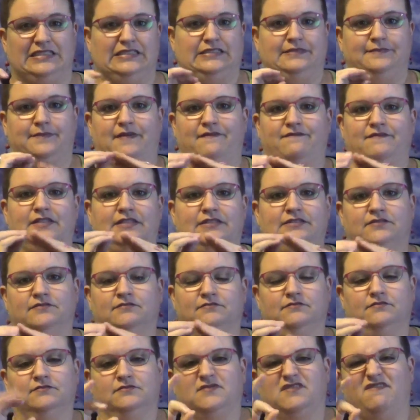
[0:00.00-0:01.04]

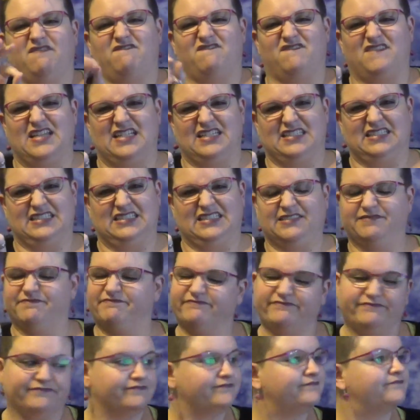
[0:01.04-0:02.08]
They feel like
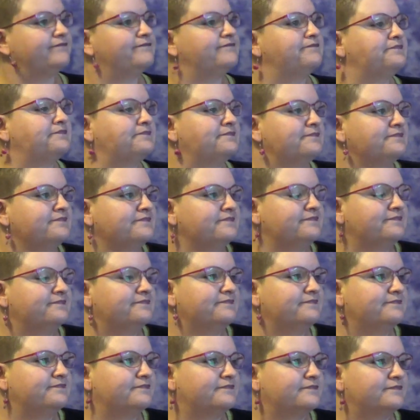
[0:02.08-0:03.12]
deaf people need to be
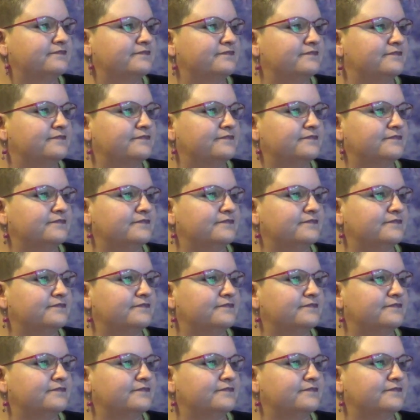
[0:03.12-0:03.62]
fixed.